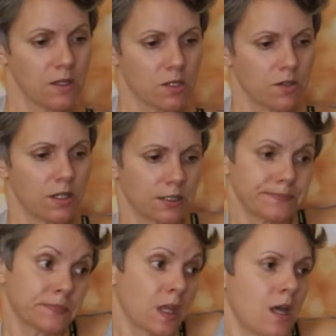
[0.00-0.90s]
So, you know,
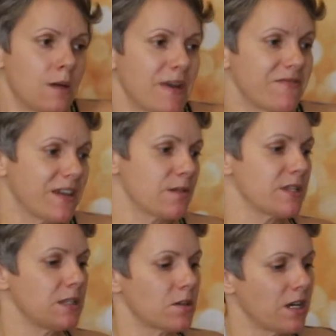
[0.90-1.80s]
my
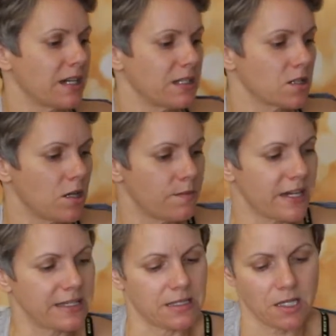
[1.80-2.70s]
family, they're not into all
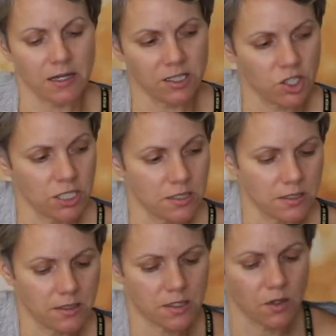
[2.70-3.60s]
my exotic cheeses.